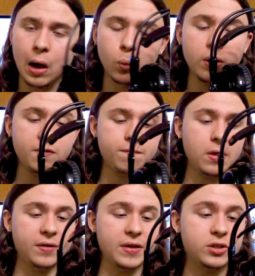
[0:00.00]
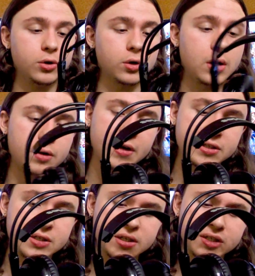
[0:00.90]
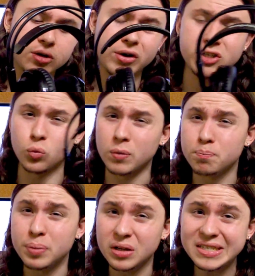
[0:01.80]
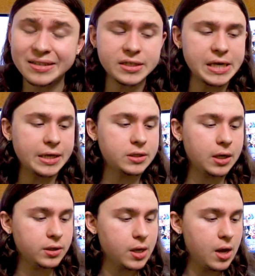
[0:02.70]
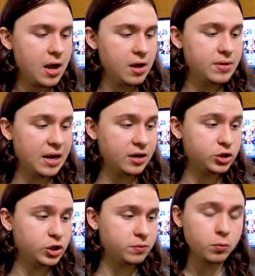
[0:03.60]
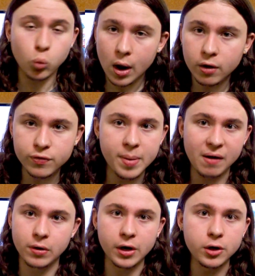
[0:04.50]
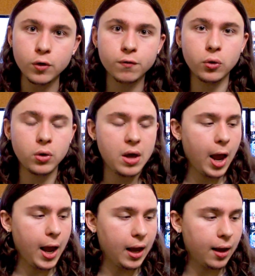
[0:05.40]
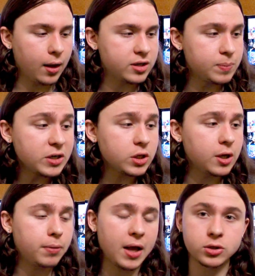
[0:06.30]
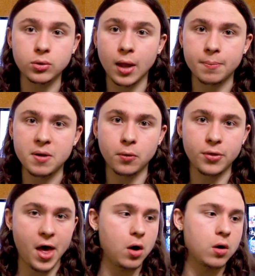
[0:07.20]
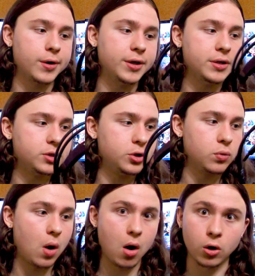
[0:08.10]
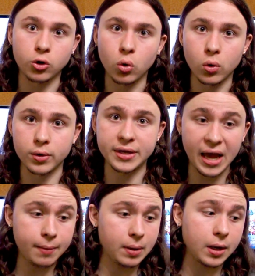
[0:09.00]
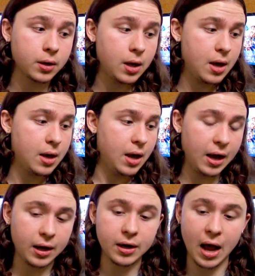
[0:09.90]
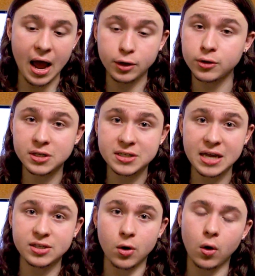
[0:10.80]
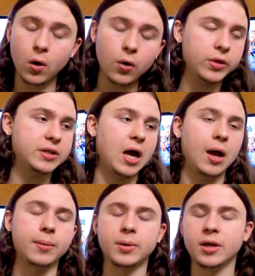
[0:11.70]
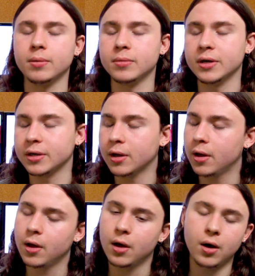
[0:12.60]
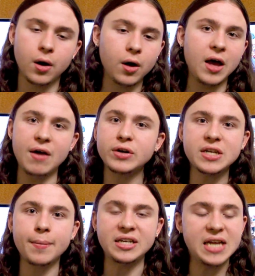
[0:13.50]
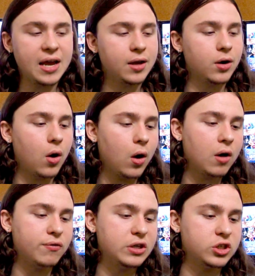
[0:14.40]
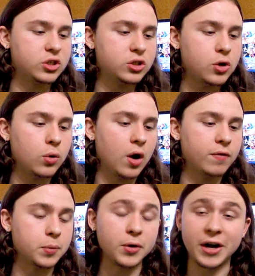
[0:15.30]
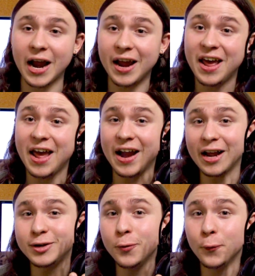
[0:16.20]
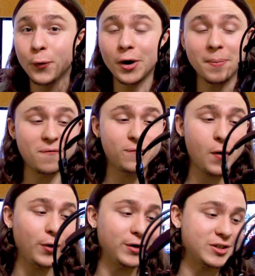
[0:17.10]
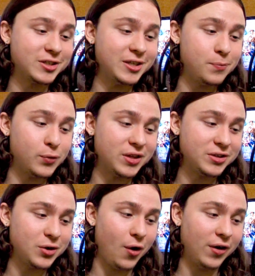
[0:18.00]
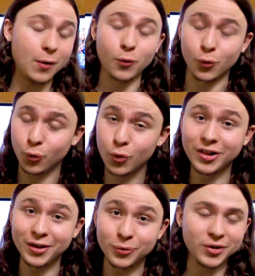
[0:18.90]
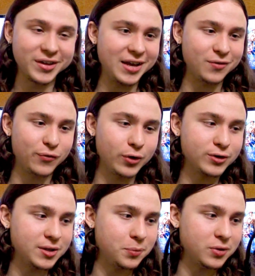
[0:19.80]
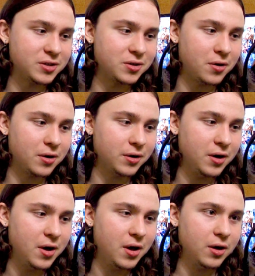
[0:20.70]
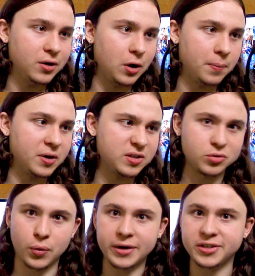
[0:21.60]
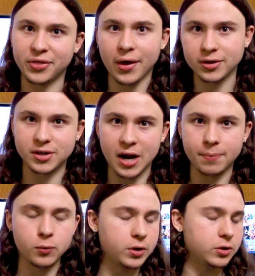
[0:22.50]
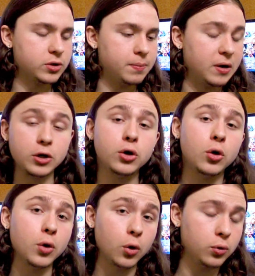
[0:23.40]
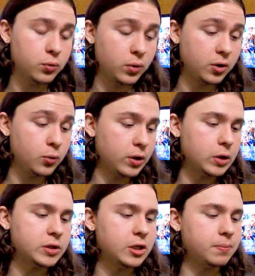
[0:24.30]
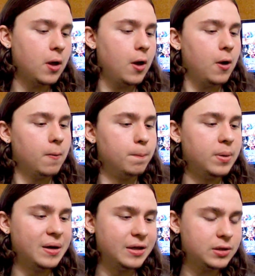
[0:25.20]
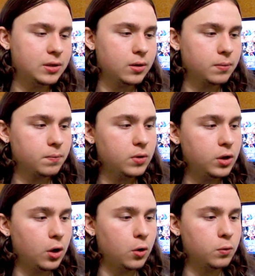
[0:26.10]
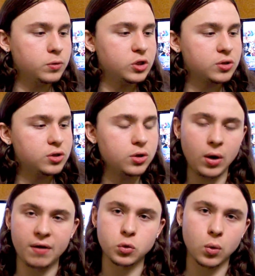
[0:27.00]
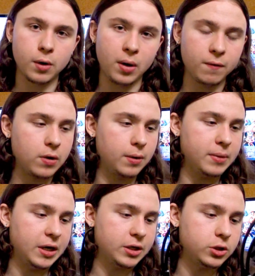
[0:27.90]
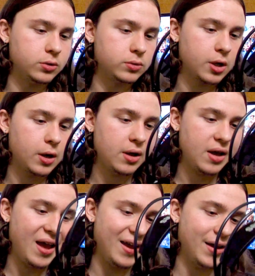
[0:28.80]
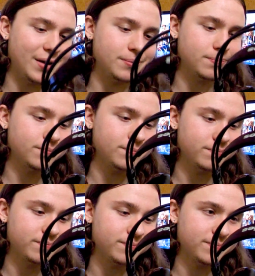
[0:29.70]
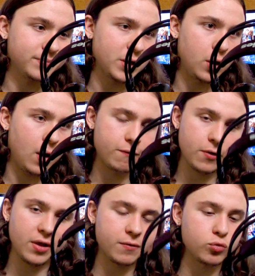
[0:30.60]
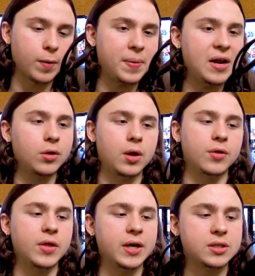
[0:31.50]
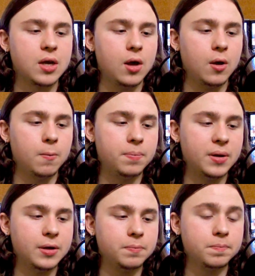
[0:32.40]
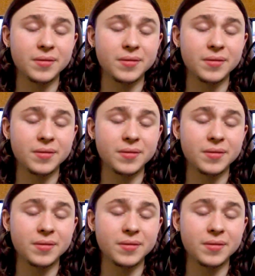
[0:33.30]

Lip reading: I really felt like they took a lot of things into consideration when building this headset that is just right off the bat very useful, and especially applies to a lot of people that are into hardcore gaming. And I use this headset all the time, and I'm like, every time I take it off, it's just so comfortable. And I do worry about falling asleep with this on. I would really, really hate to fall asleep with this on, you know, because crazy things can happen when you're sleeping, and you don't know what you do when you sleep. But, you know, just don't have to worry about very many issues. And, you know, I feel like I've repeated a lot of things, but